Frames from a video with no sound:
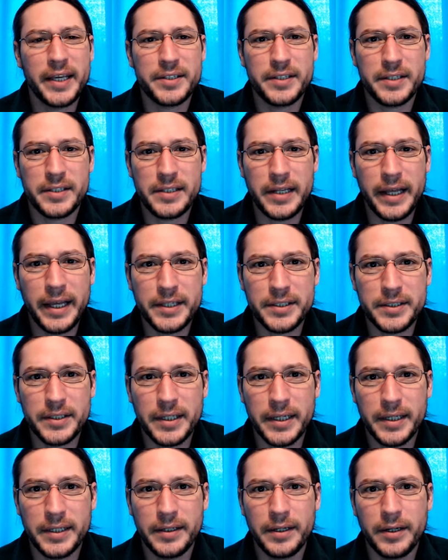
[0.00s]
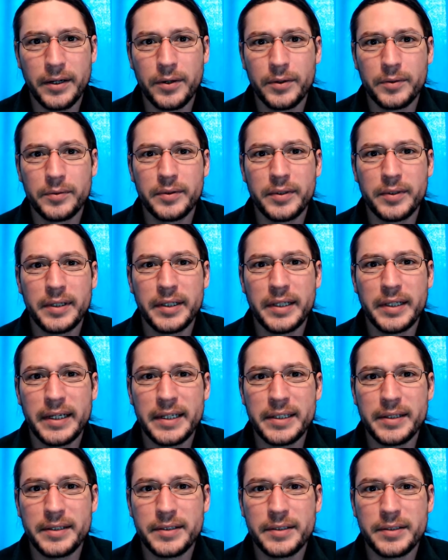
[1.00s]
snakes, like, you know, that
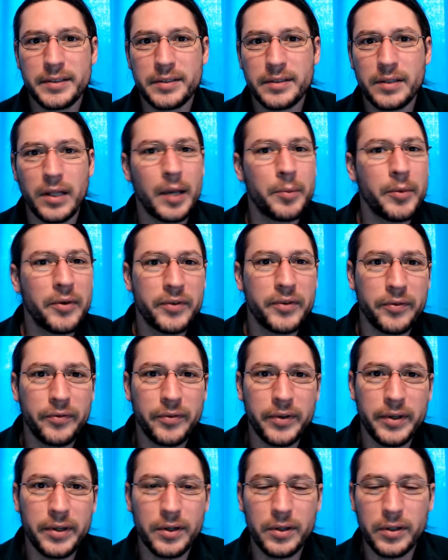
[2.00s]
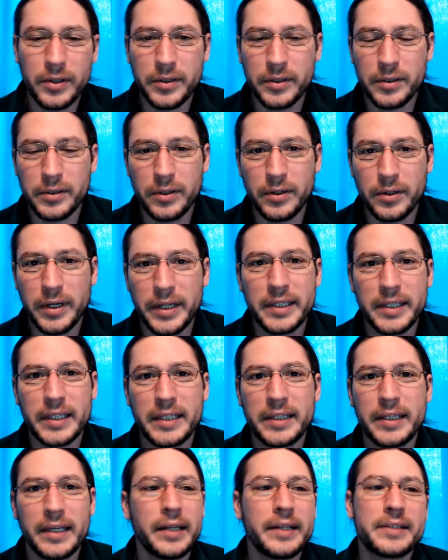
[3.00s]
it's slimy to feel or anything like
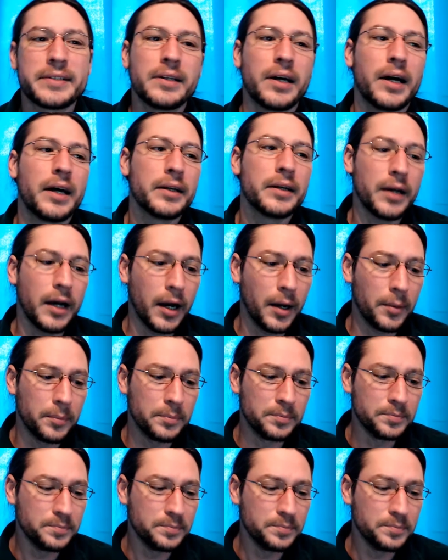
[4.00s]
that. It's not, you